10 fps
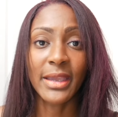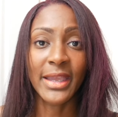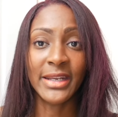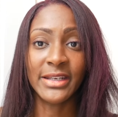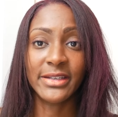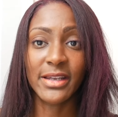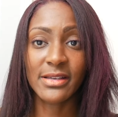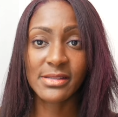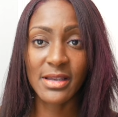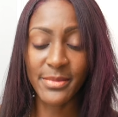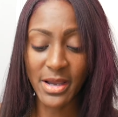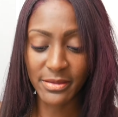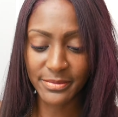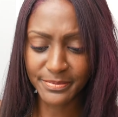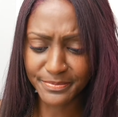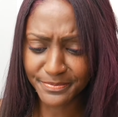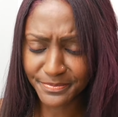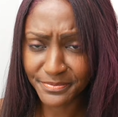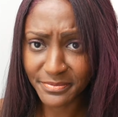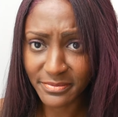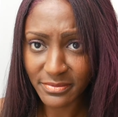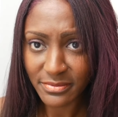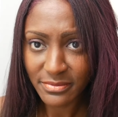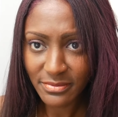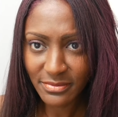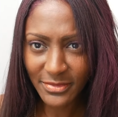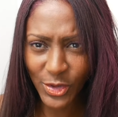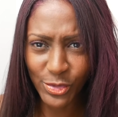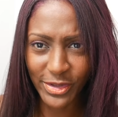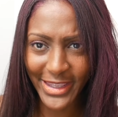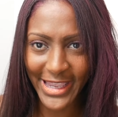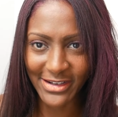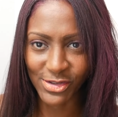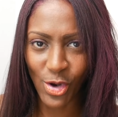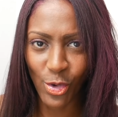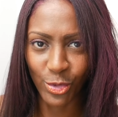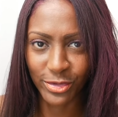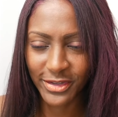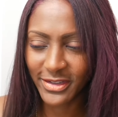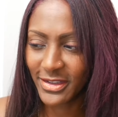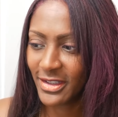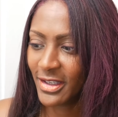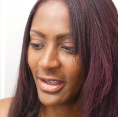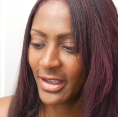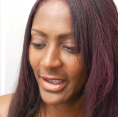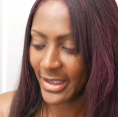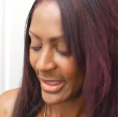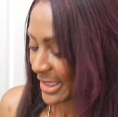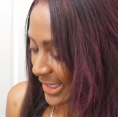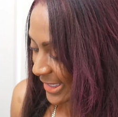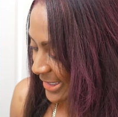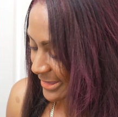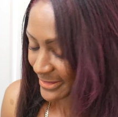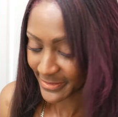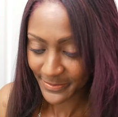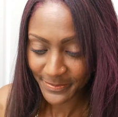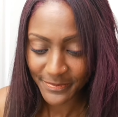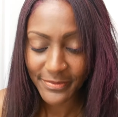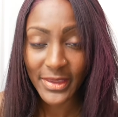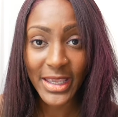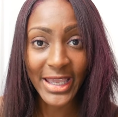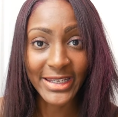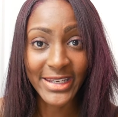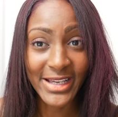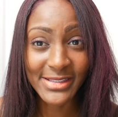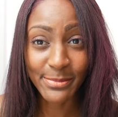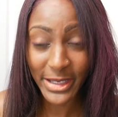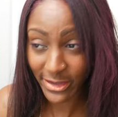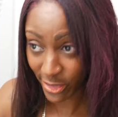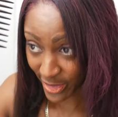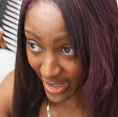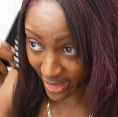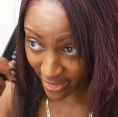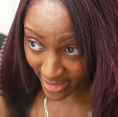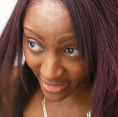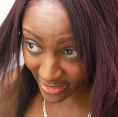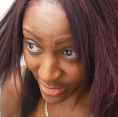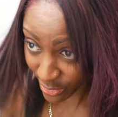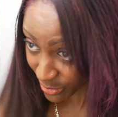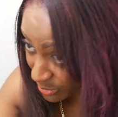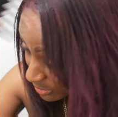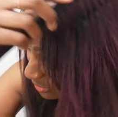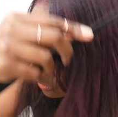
And it does come out, ooh, the can is cold. And it does make your hair a little